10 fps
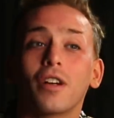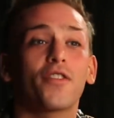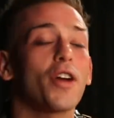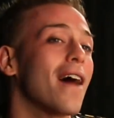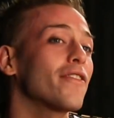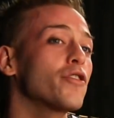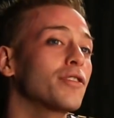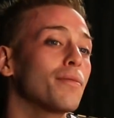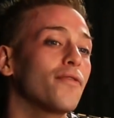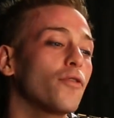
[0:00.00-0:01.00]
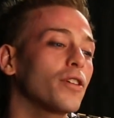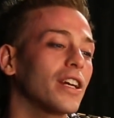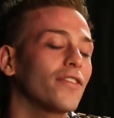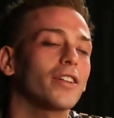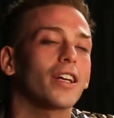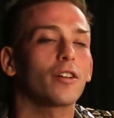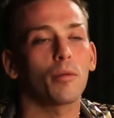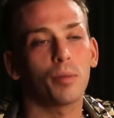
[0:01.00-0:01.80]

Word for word: if you haven't used it before, if you're like, girl,